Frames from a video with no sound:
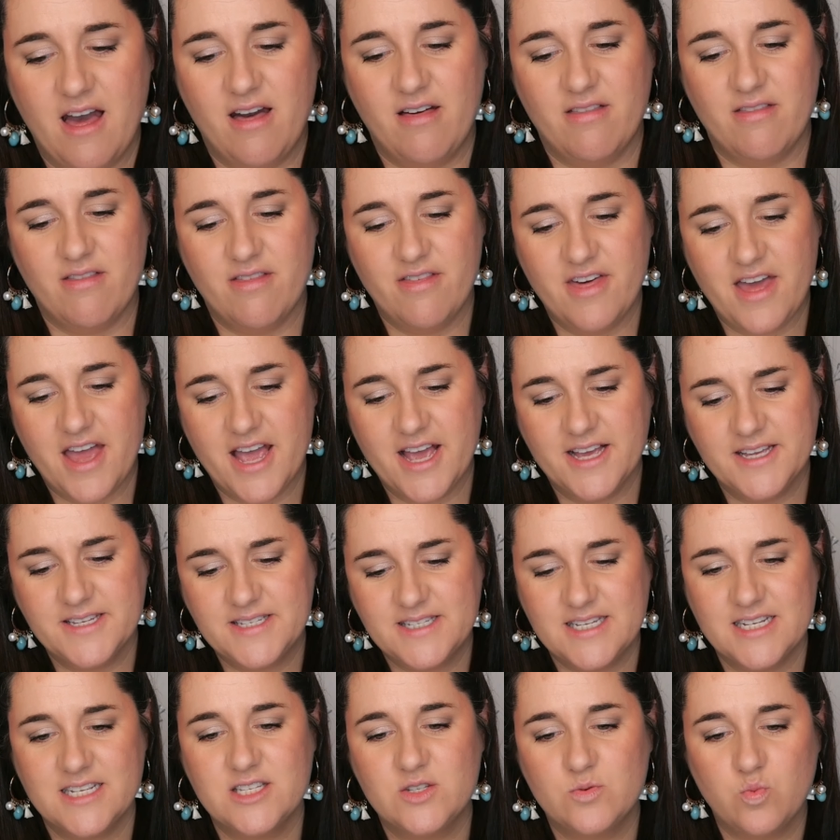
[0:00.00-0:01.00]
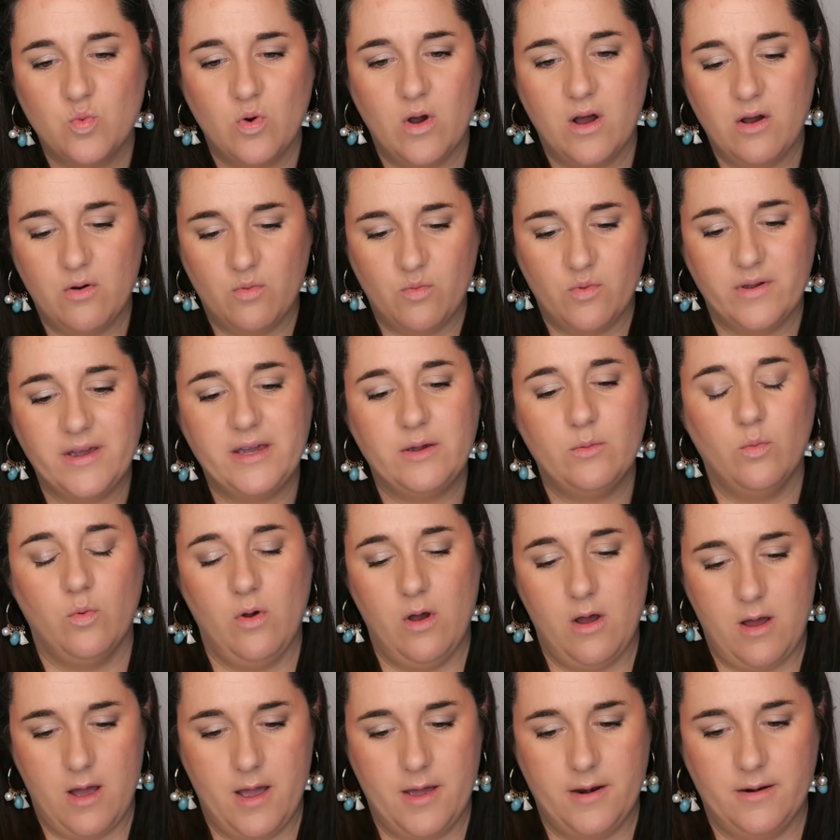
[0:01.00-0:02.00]
This is what we
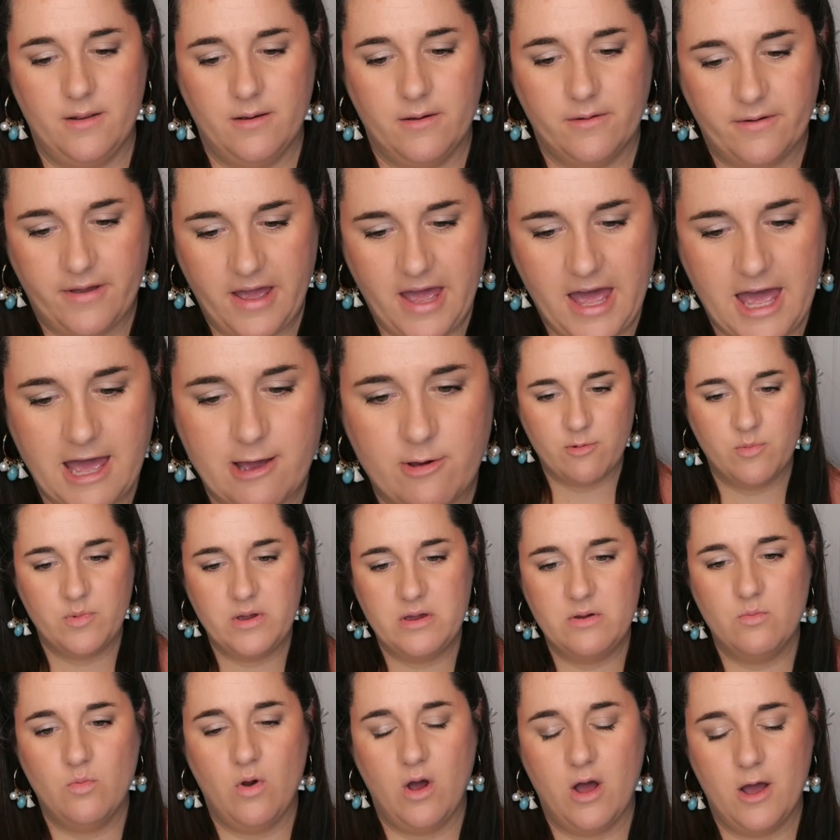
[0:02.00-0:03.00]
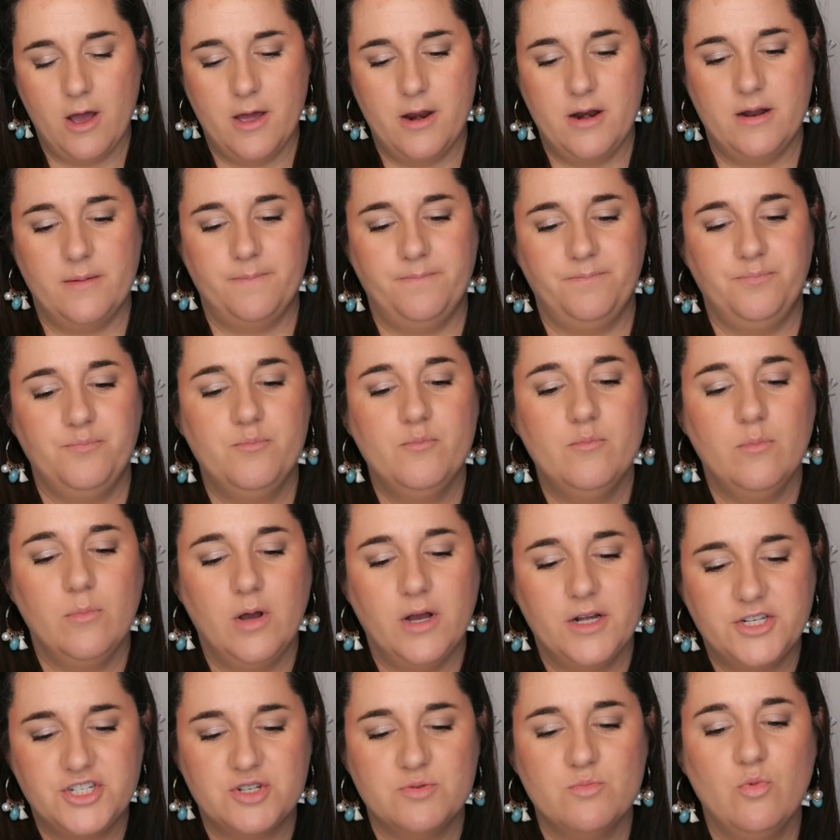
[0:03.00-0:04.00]
want, okay? We want
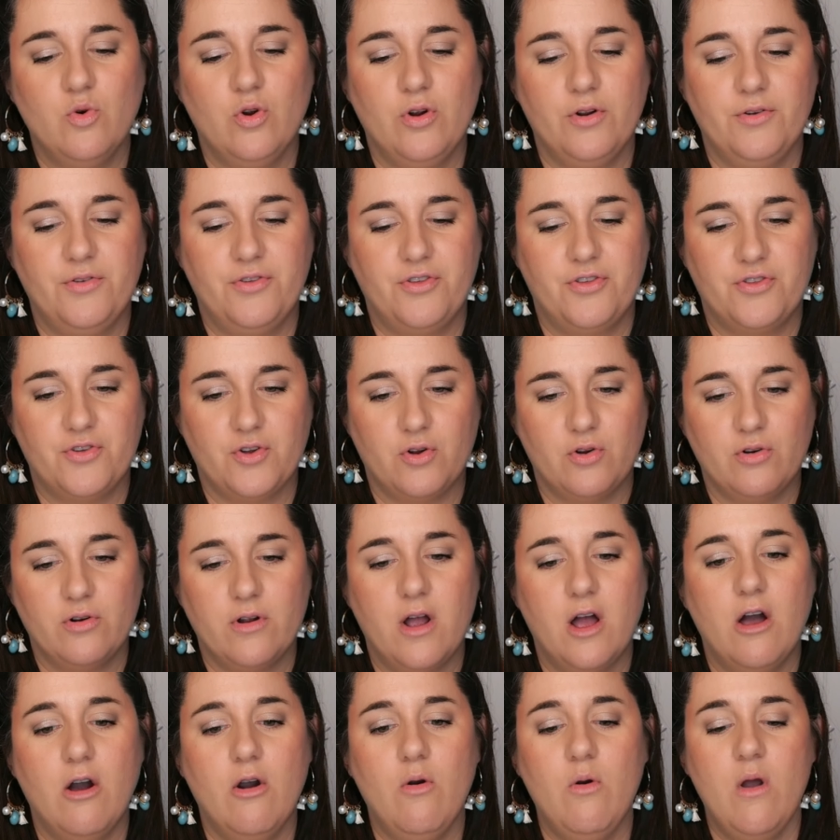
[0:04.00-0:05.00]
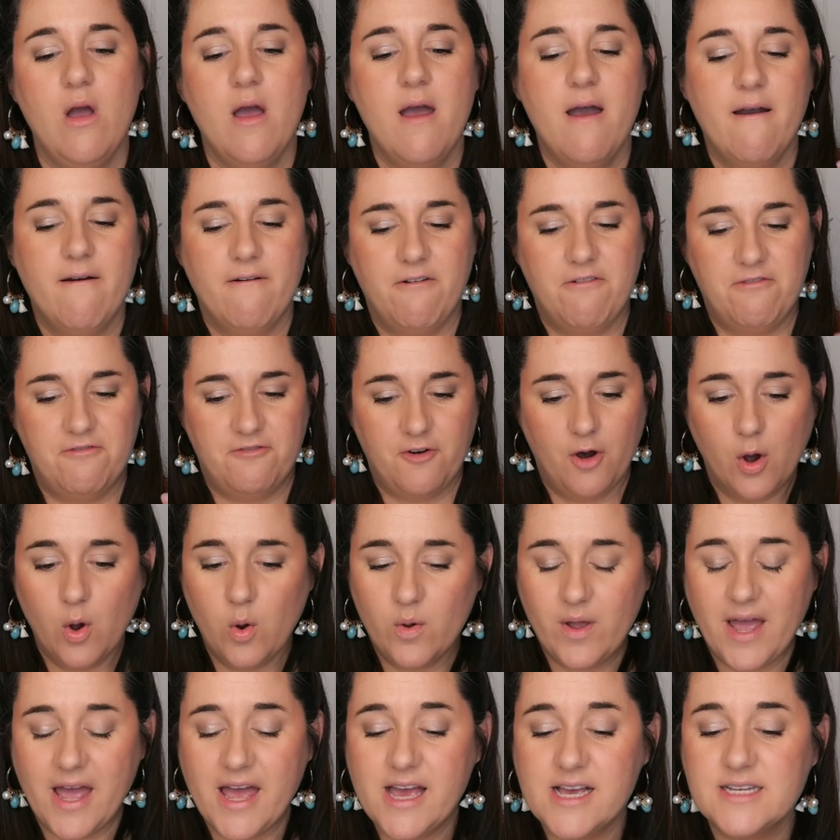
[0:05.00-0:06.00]
much more thorough
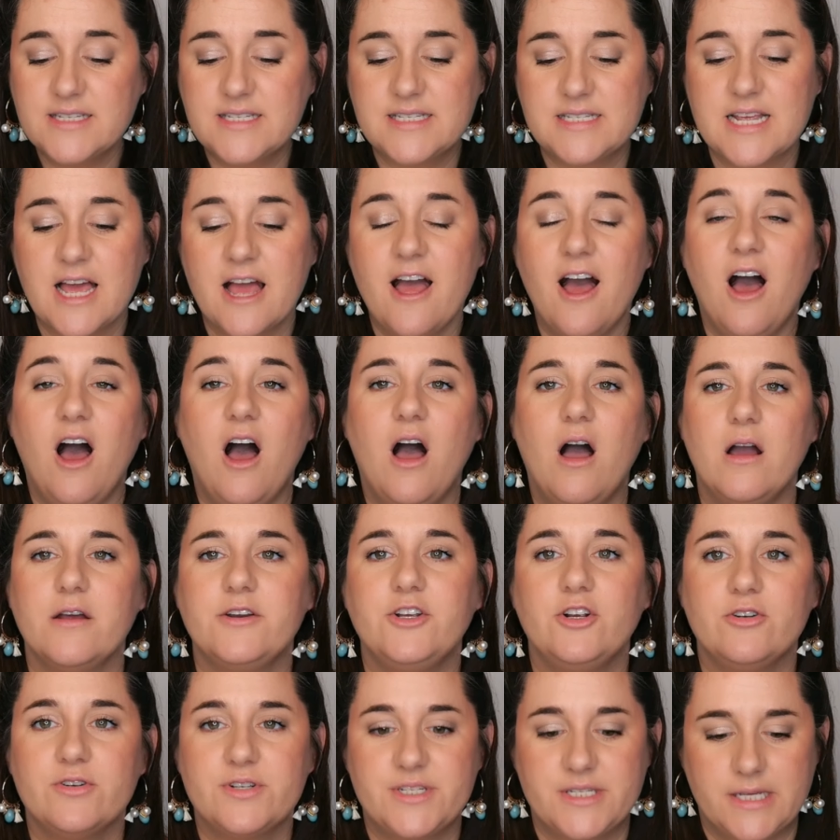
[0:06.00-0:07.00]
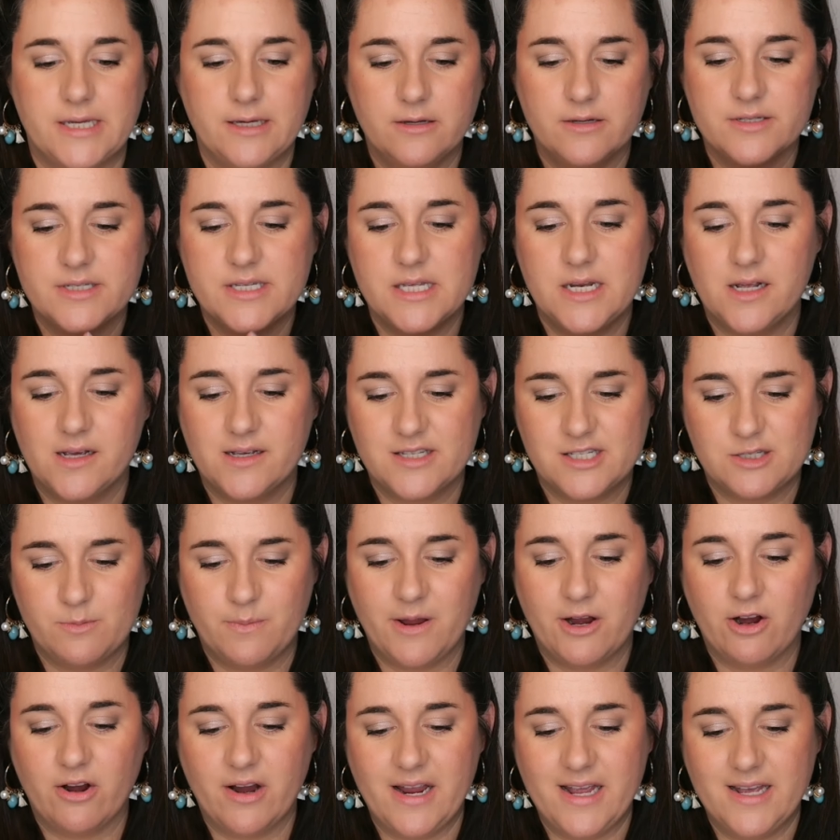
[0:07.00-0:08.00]
focus on your skills and
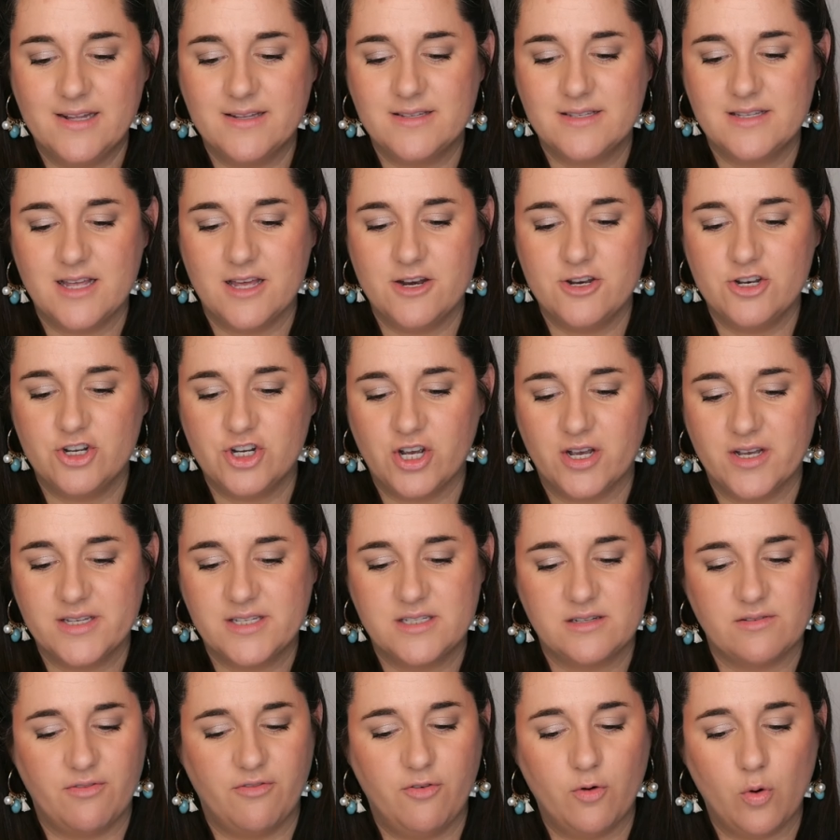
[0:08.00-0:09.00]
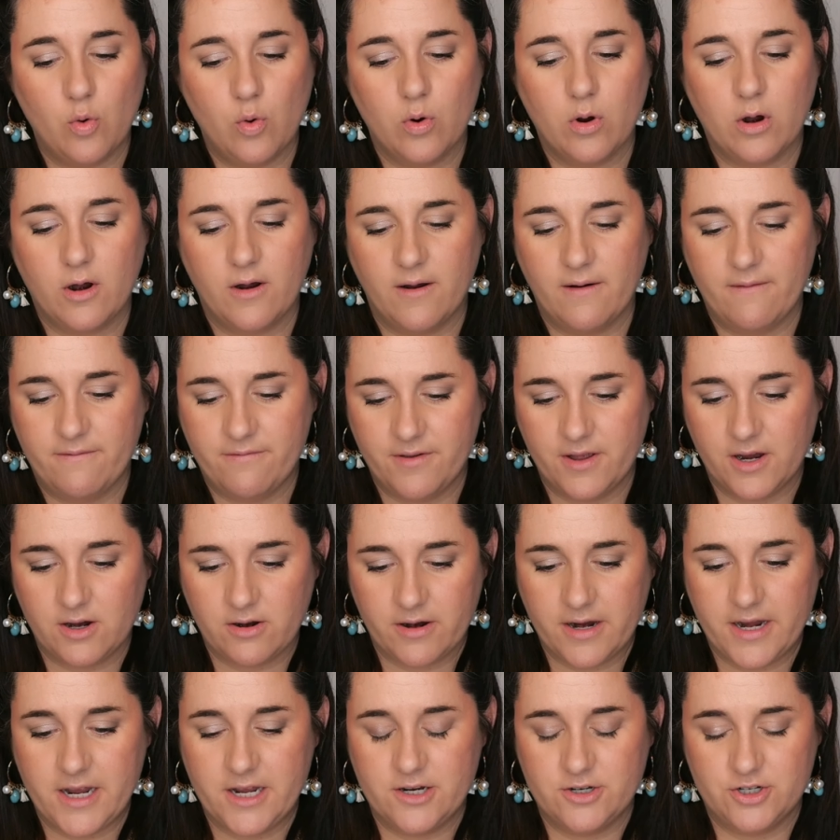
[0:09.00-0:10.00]
experience than just 4
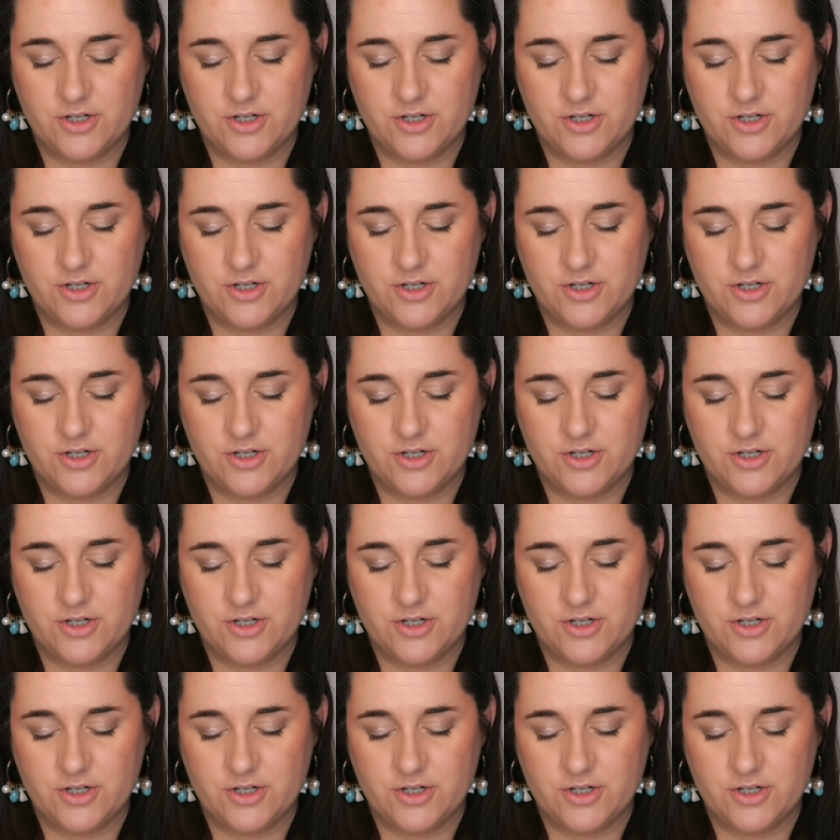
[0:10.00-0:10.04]
very